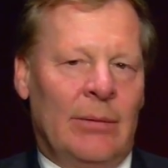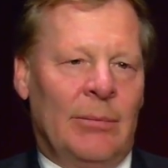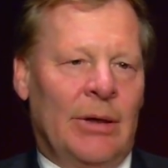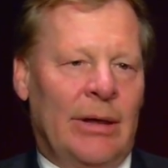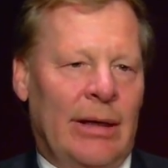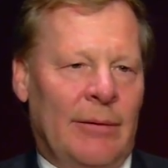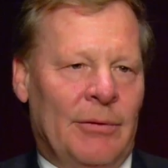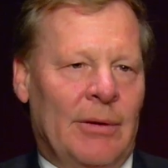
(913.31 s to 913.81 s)

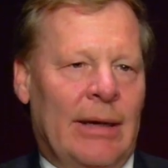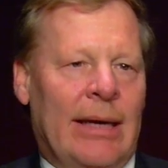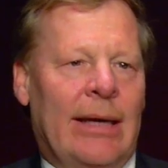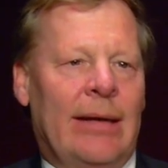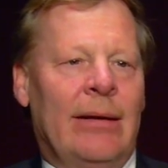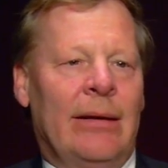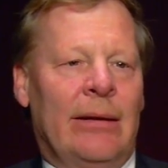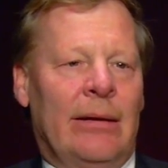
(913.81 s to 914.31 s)
But after
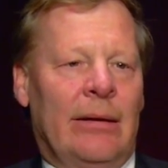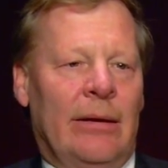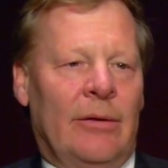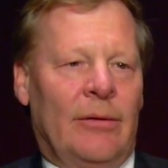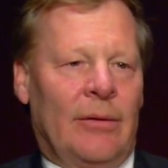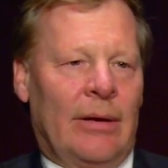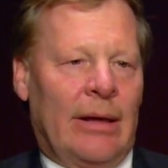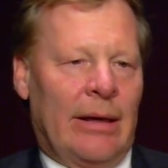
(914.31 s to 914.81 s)
that
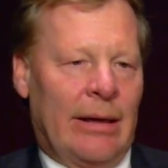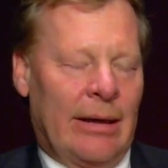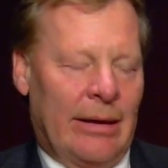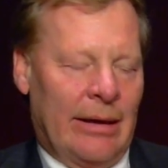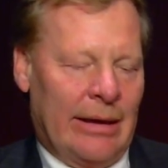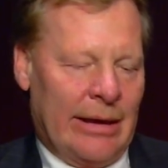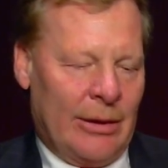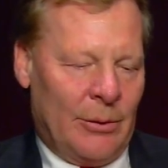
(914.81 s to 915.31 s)
is
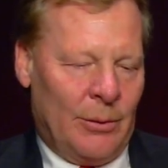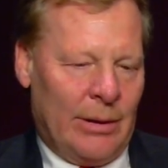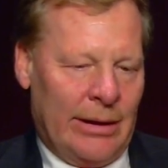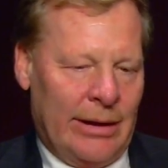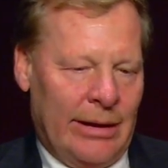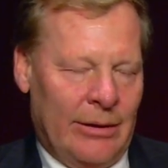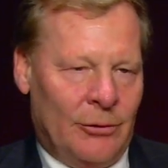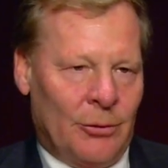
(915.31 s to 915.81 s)
how do
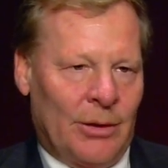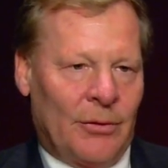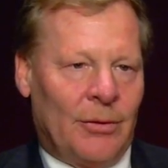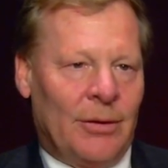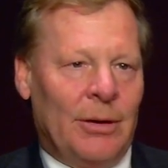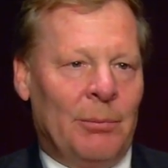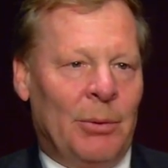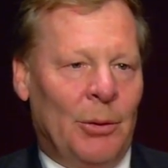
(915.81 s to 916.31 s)
I
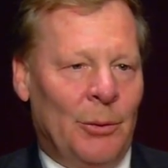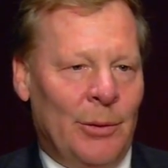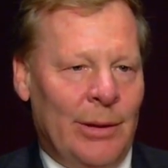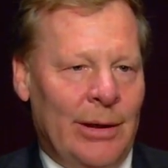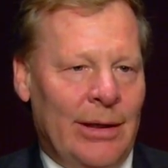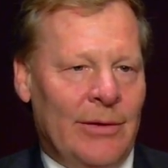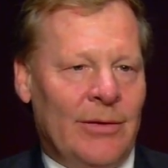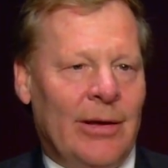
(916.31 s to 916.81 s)
address the
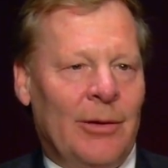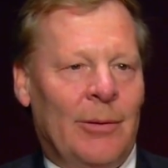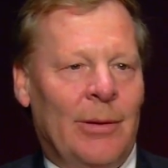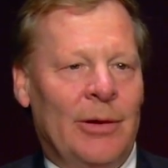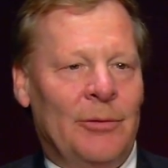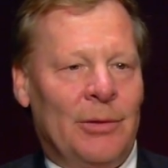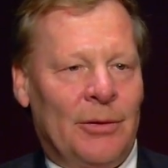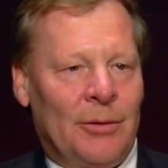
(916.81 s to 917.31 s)
employees? How do
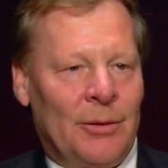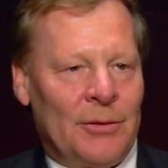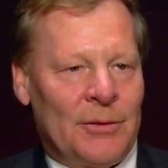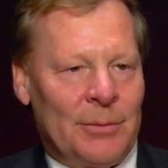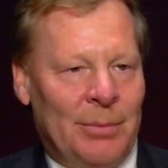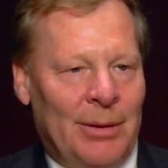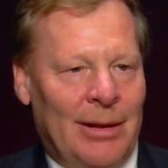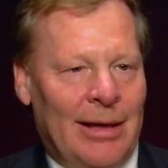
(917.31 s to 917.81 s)
I address our
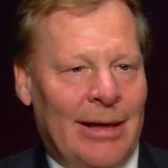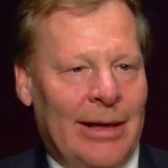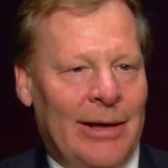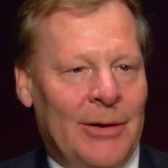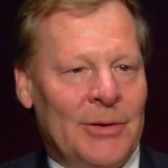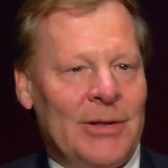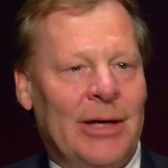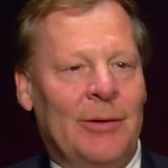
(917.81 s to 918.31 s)

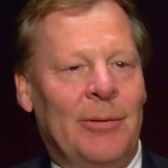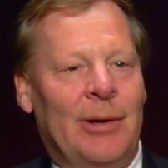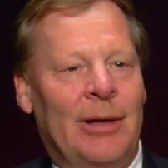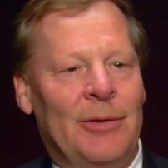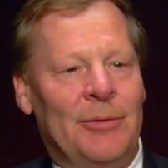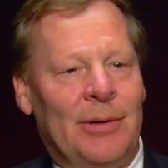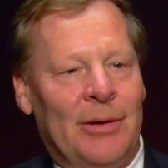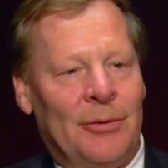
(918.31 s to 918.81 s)
suppliers? How do I
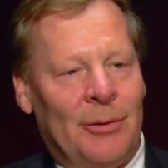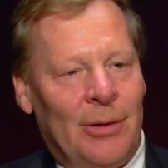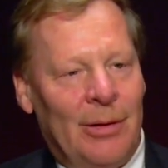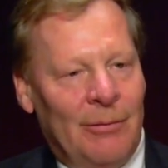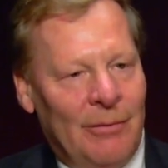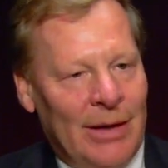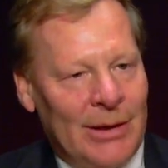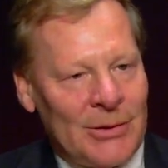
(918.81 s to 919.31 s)
address our
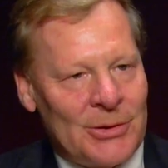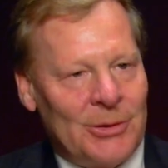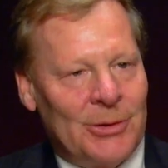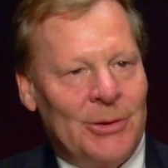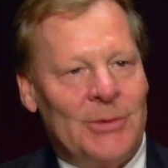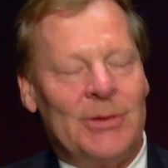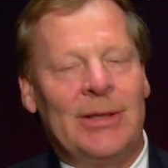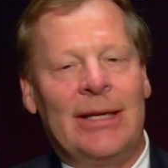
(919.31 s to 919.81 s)

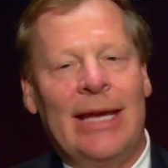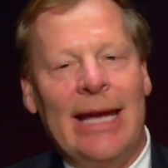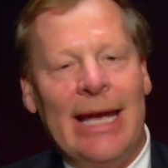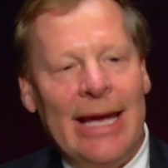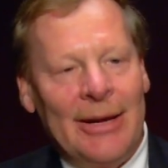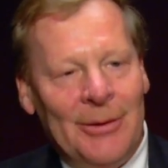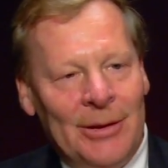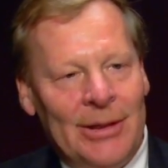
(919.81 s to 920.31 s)
investors, the
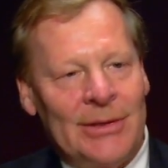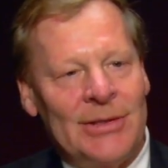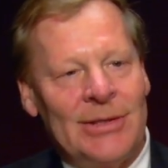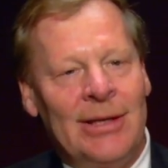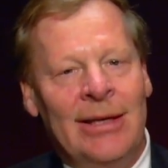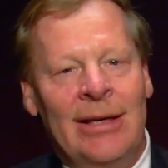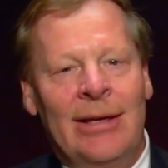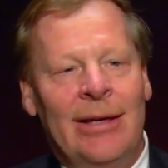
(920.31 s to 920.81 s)

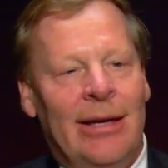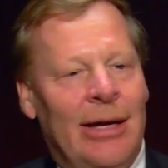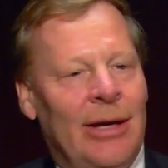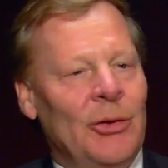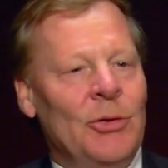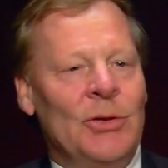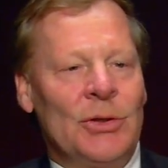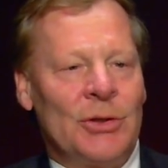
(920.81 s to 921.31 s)
analysts?
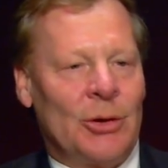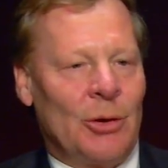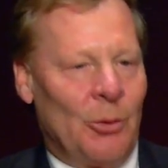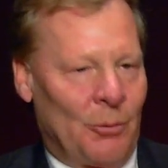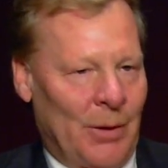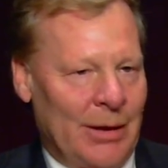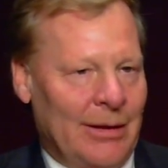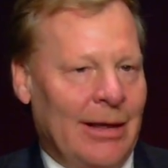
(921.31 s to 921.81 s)
And you just go
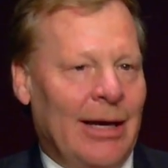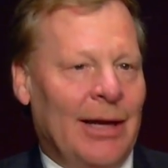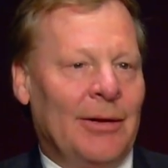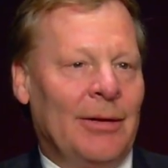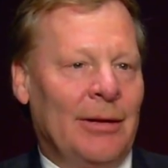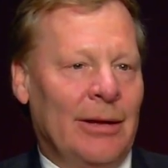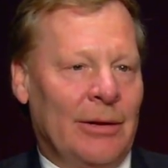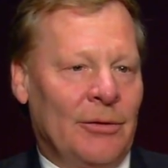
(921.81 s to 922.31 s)
right down
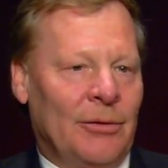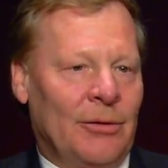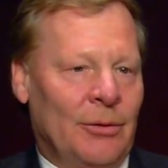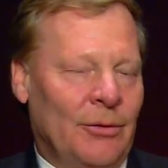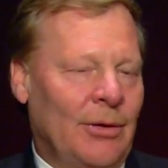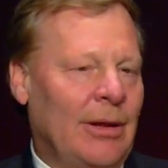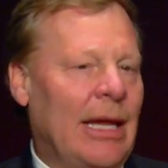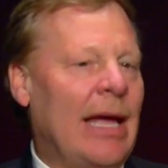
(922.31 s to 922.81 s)
the list.
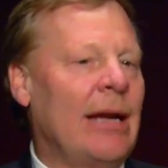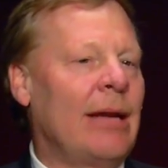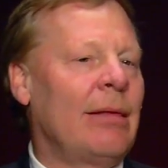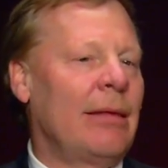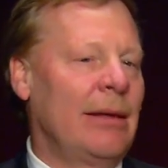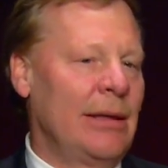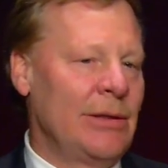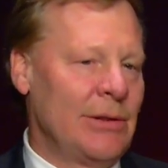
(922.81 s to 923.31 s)
There's a lot of
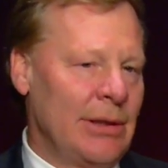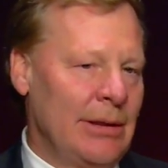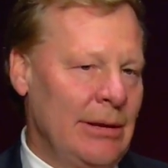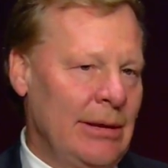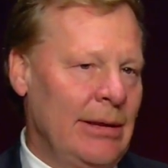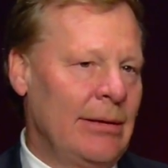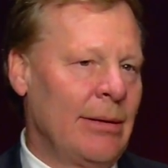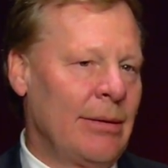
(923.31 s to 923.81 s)
things you
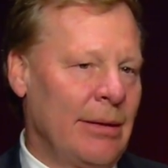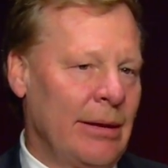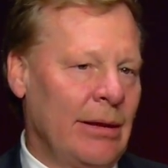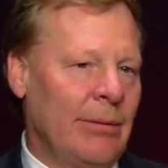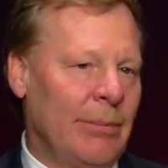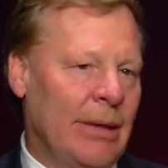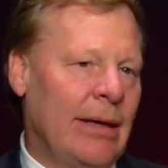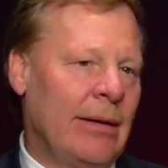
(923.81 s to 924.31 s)
need to
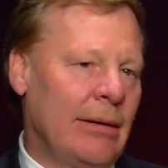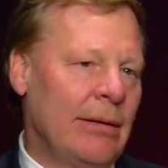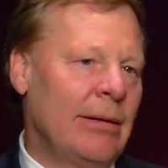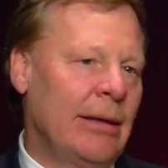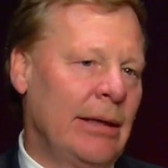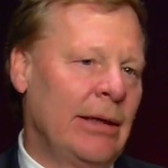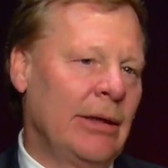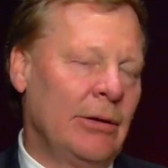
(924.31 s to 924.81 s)
think about and
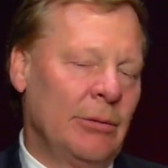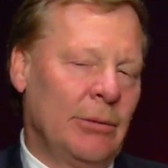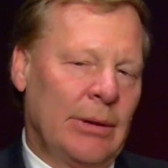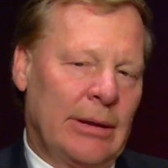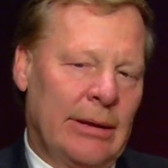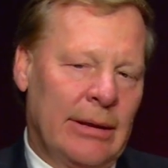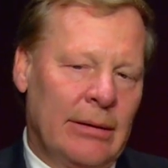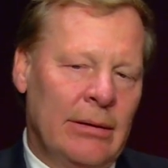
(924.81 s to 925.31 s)
take into
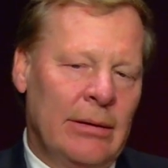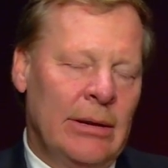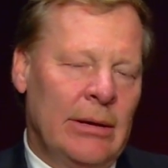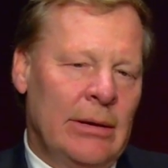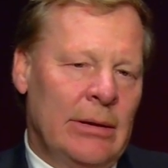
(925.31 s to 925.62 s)
account